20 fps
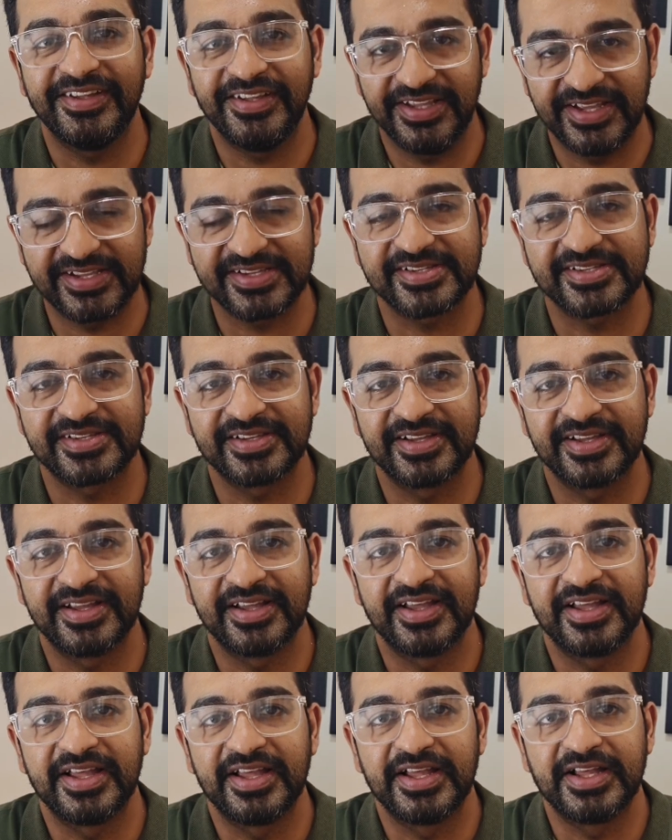Yes.
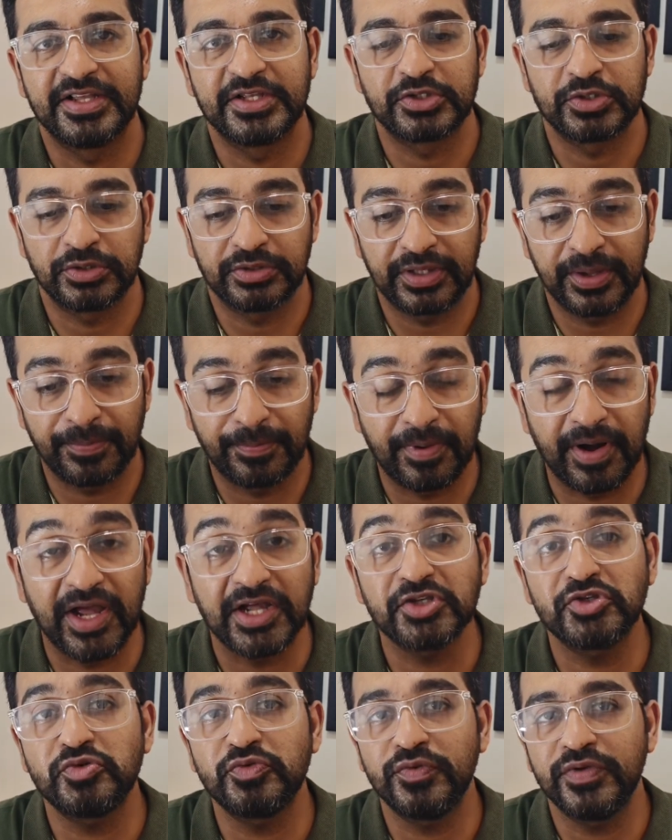So the
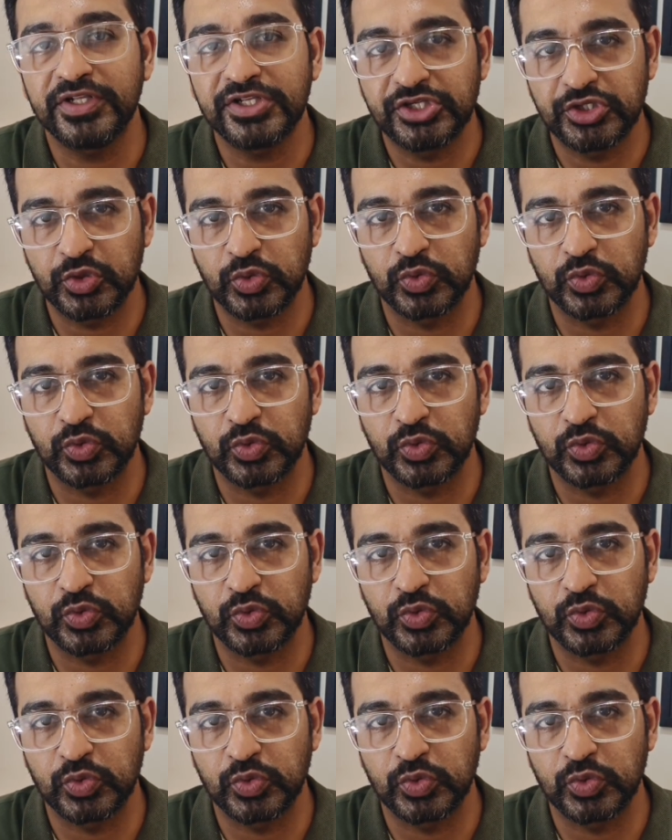branch you will